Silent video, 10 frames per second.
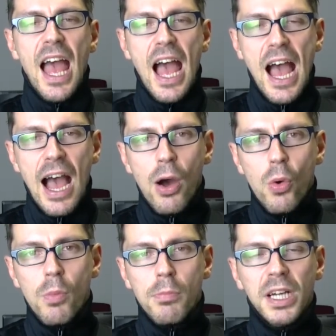
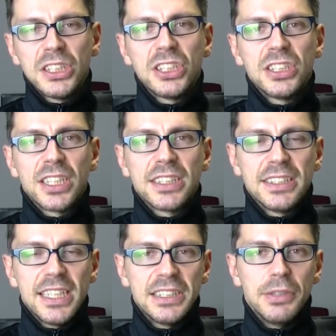how much
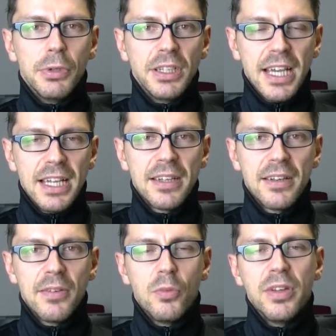success you will get
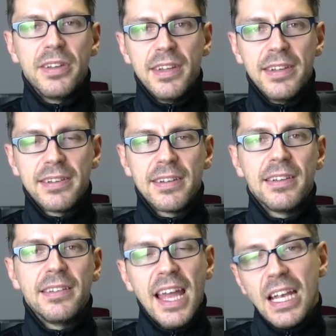with this
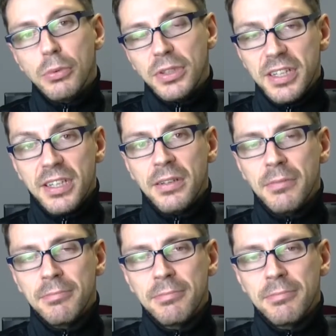daily routine.